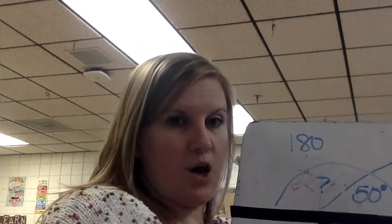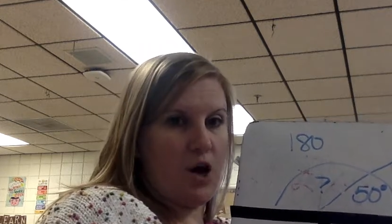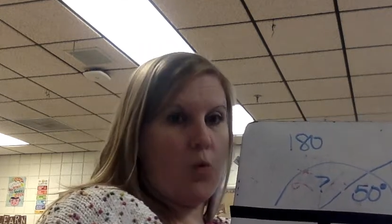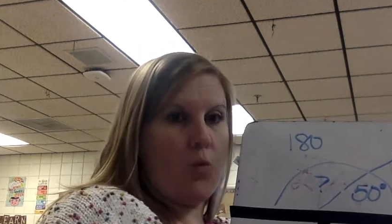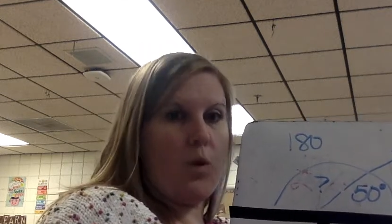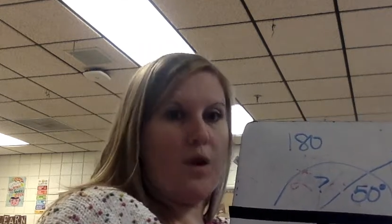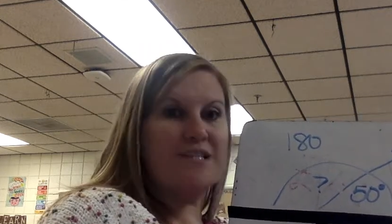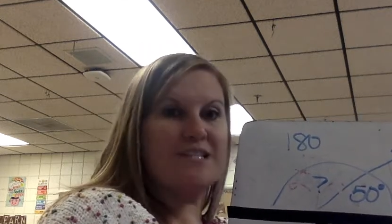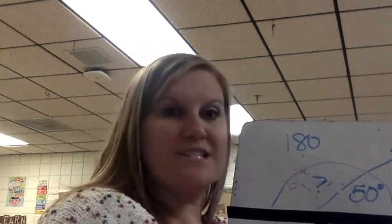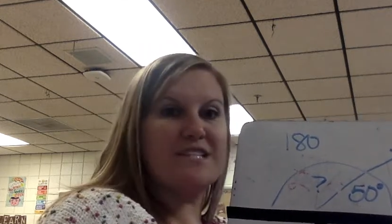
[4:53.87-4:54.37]

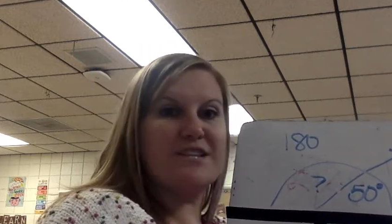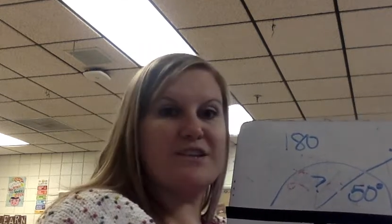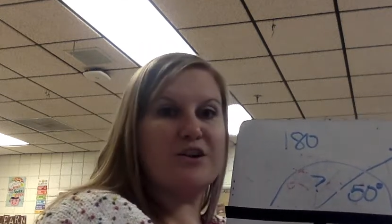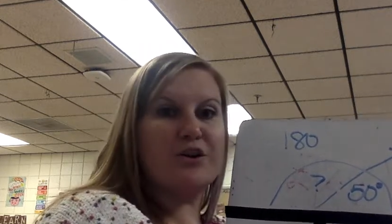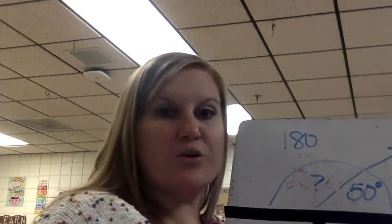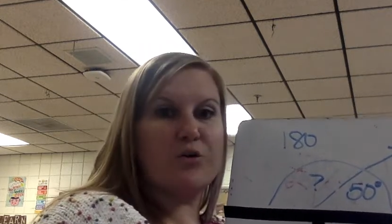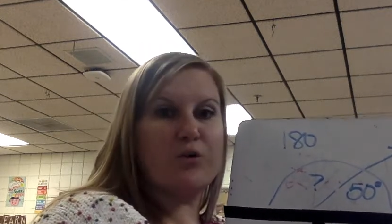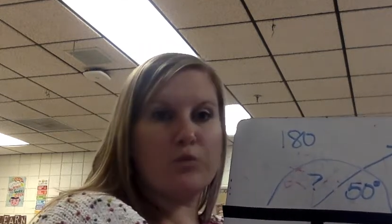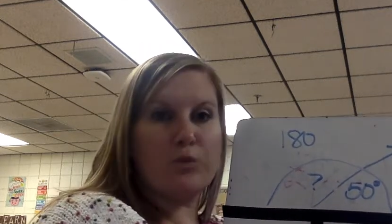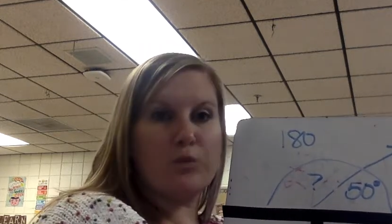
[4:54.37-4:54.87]
What's
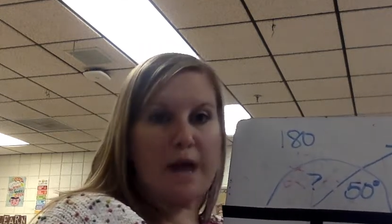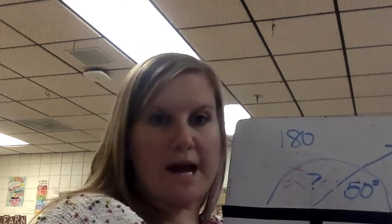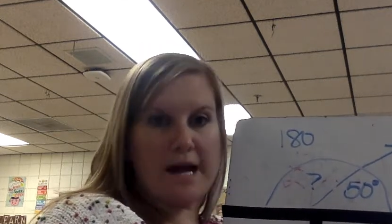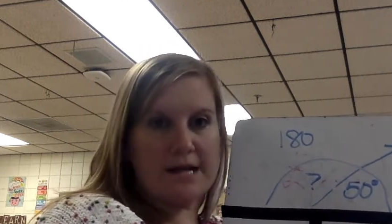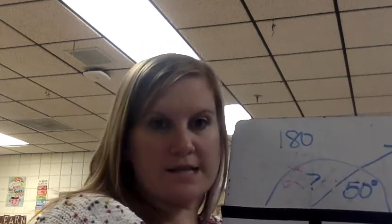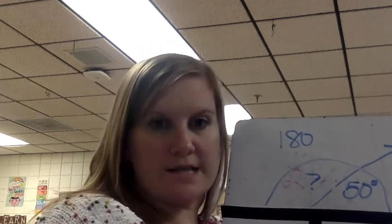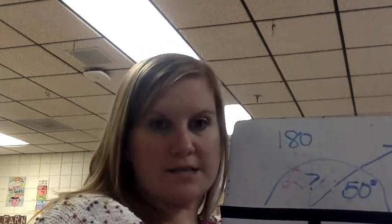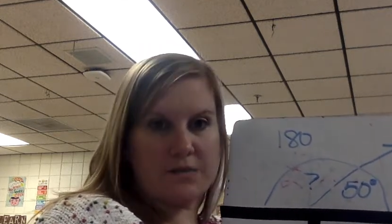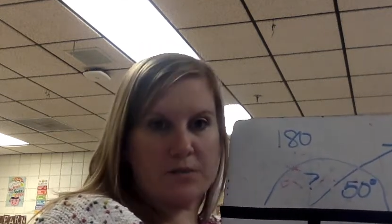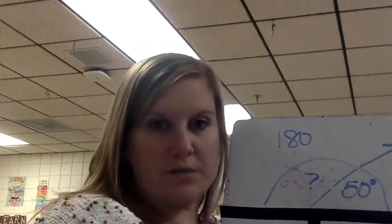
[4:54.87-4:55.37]
the
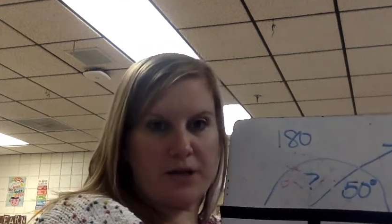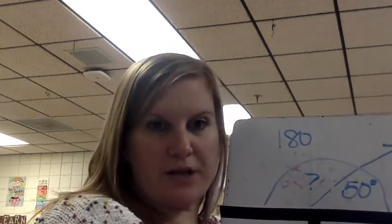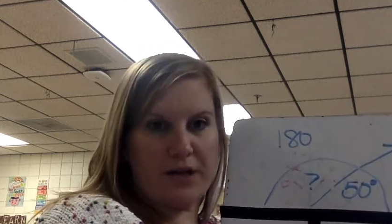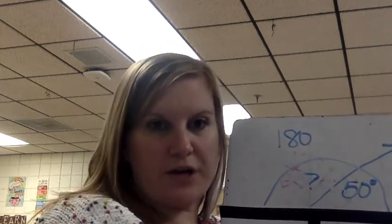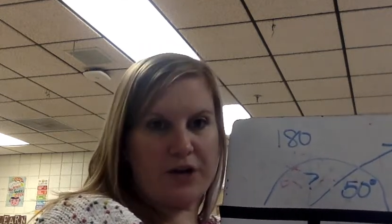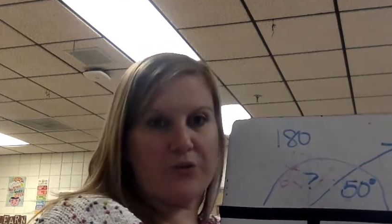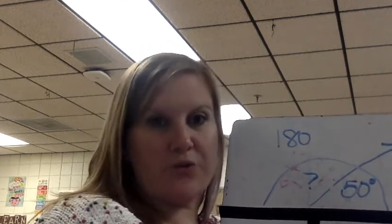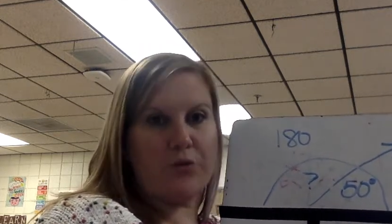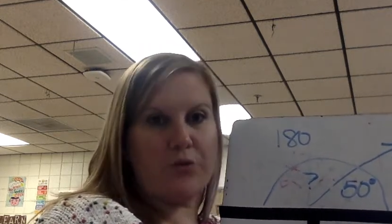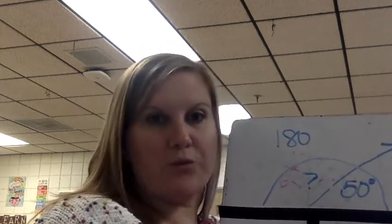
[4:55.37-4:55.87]
rest? When you
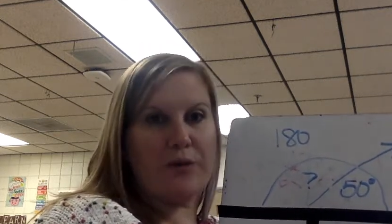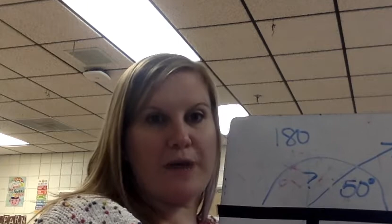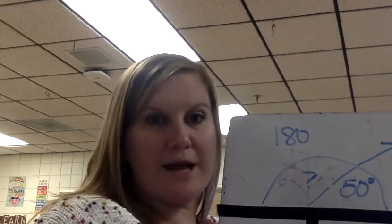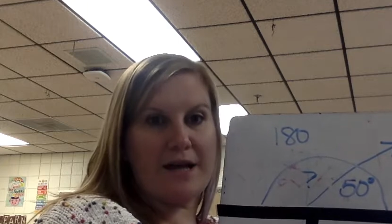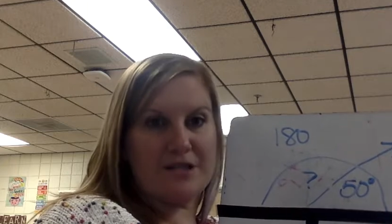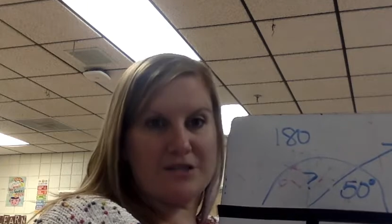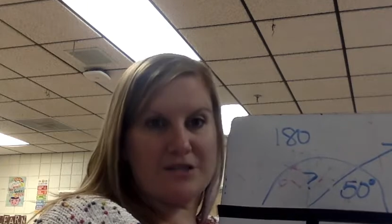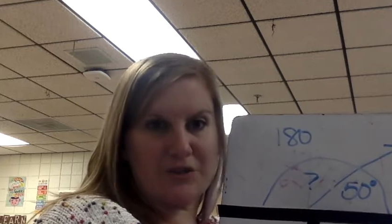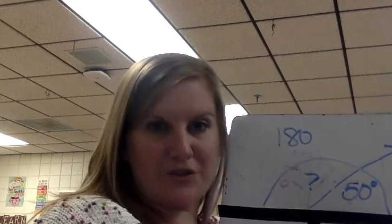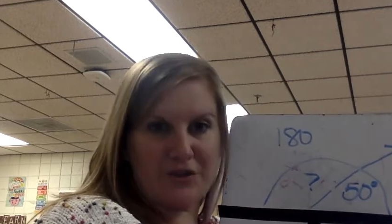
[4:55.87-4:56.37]
hear the
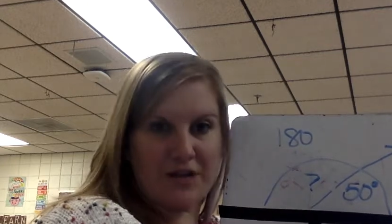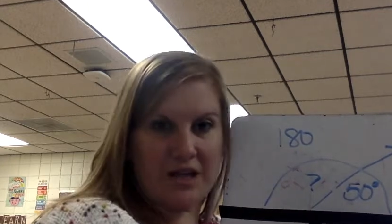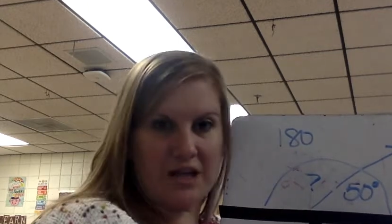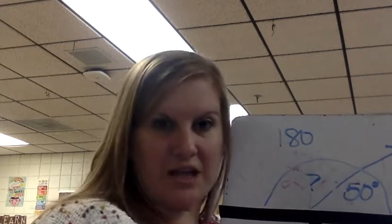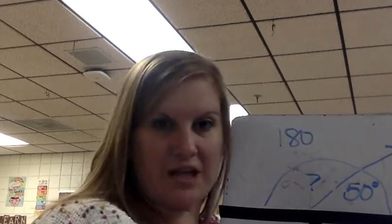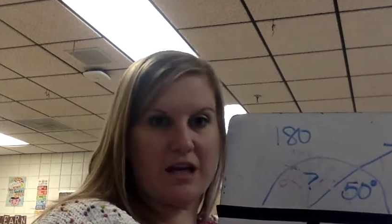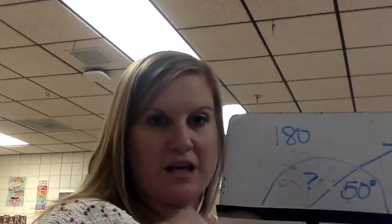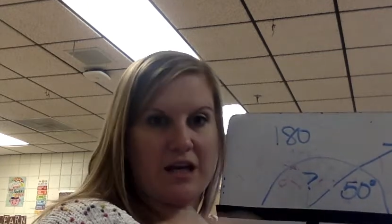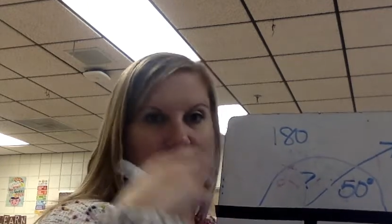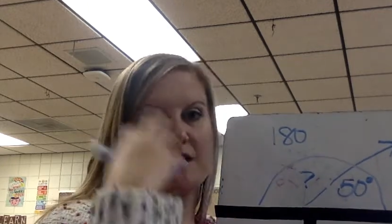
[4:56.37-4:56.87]
rest, you're
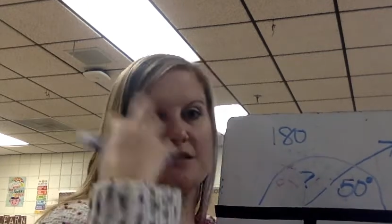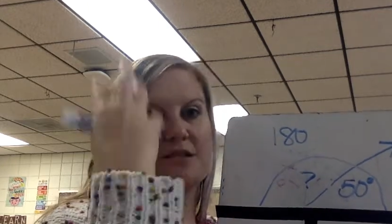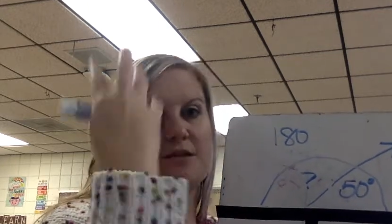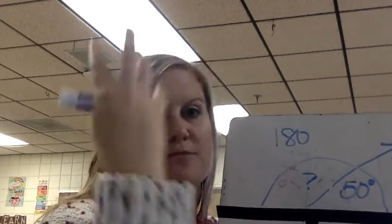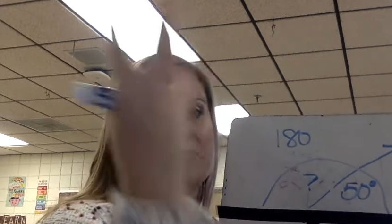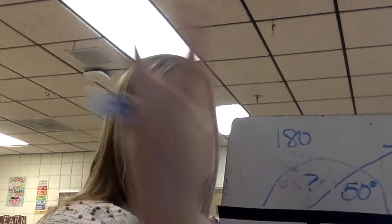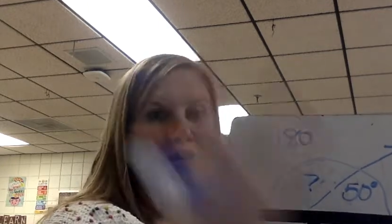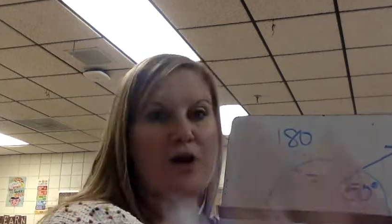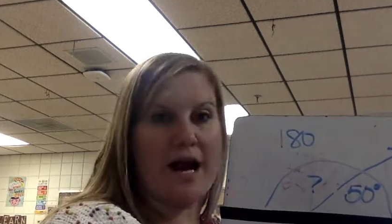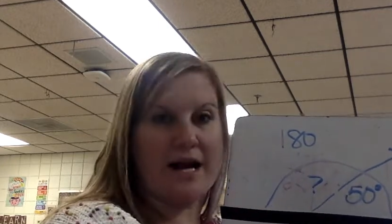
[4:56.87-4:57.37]
thinking
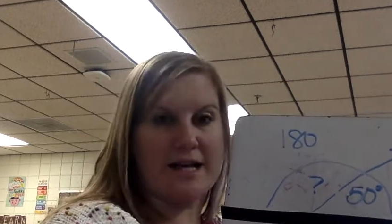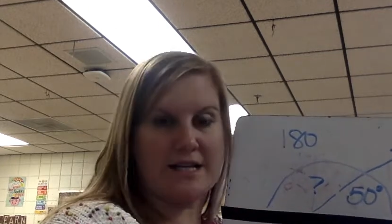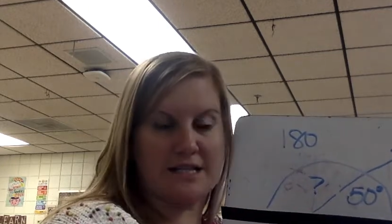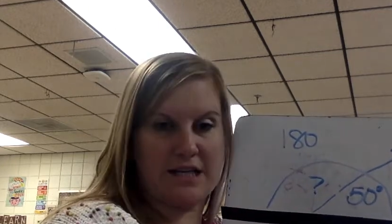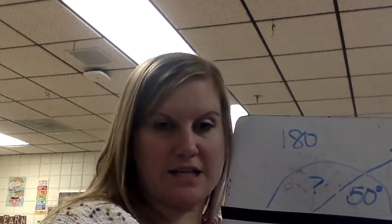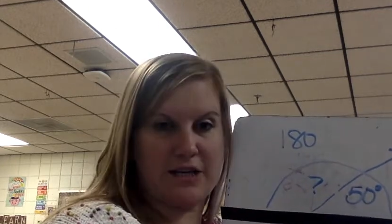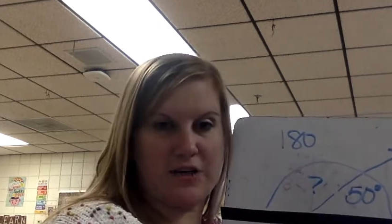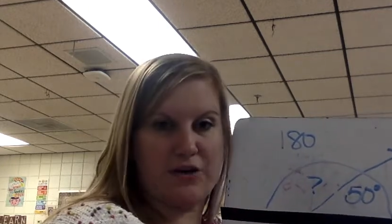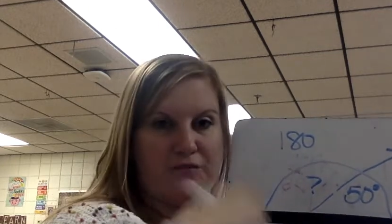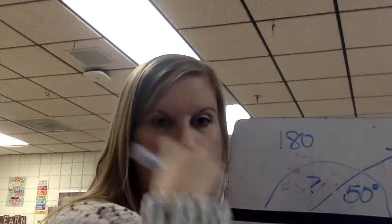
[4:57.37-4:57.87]

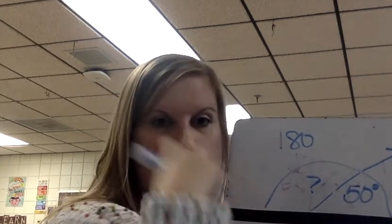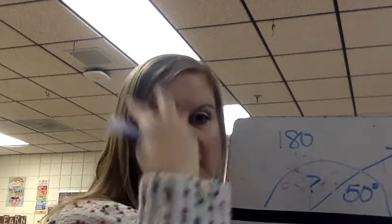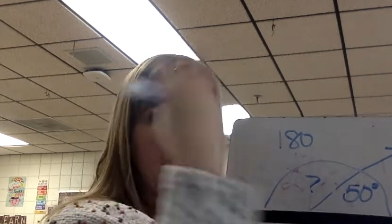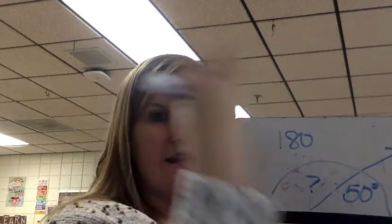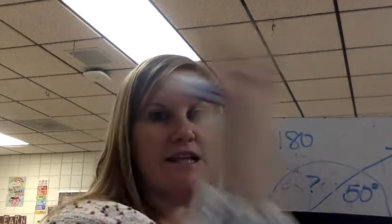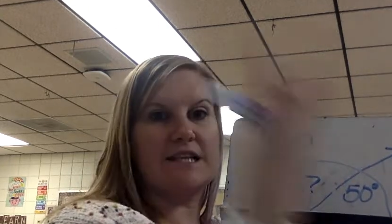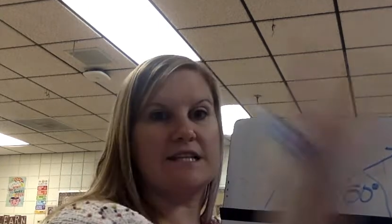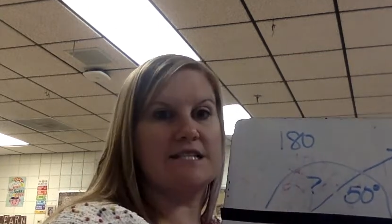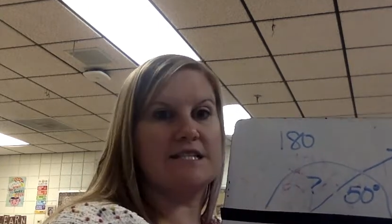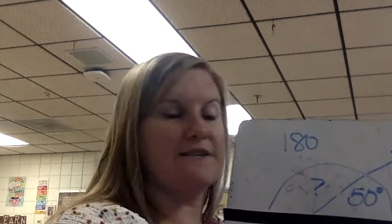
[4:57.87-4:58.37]
subtracting. You're
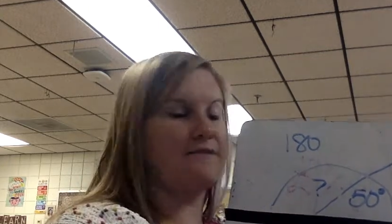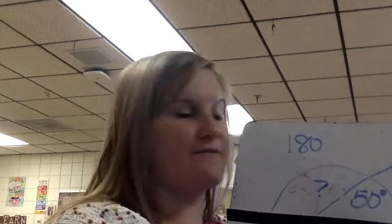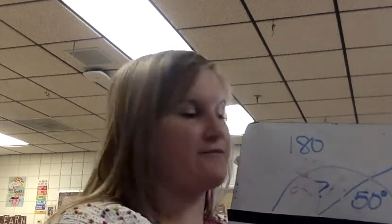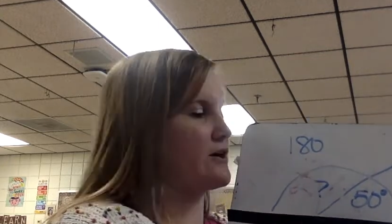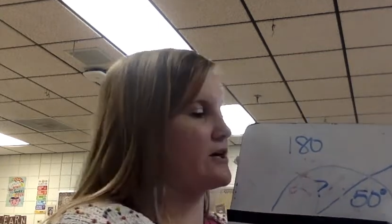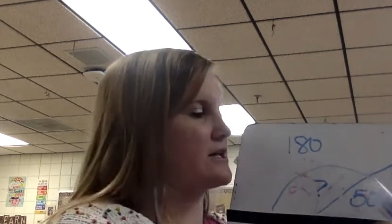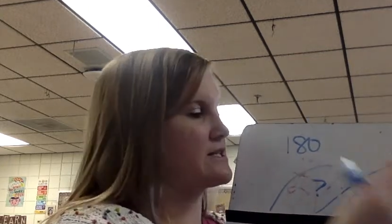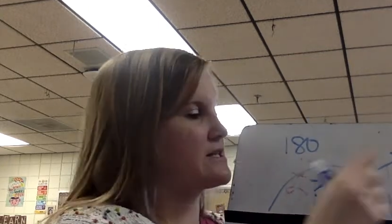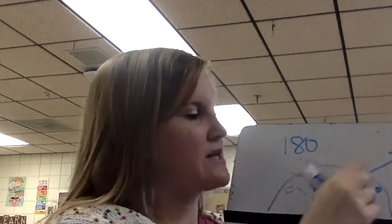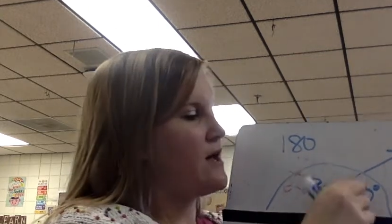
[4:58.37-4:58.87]
finding the
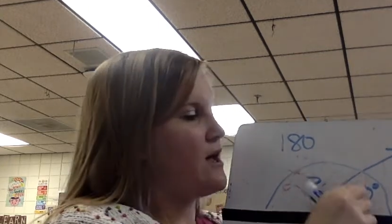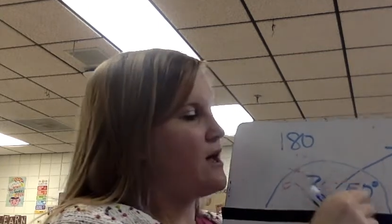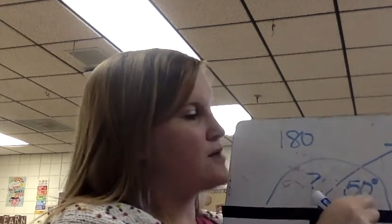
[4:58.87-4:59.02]
difference.